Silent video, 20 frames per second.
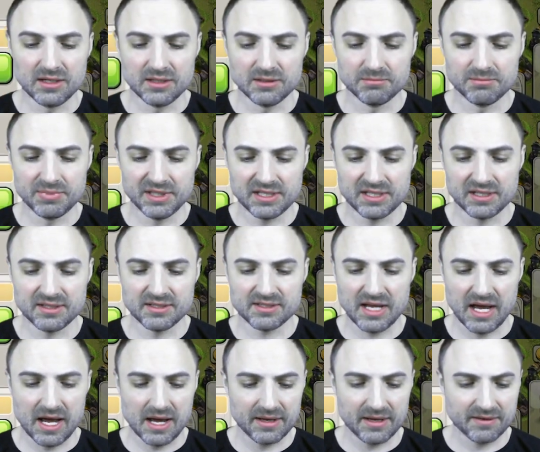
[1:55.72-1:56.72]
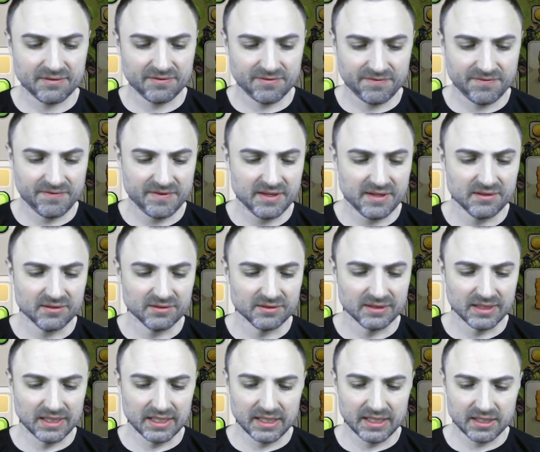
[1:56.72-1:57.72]
because I feel
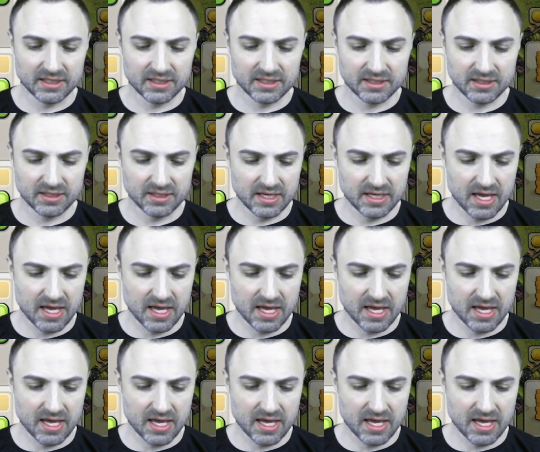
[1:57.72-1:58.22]
like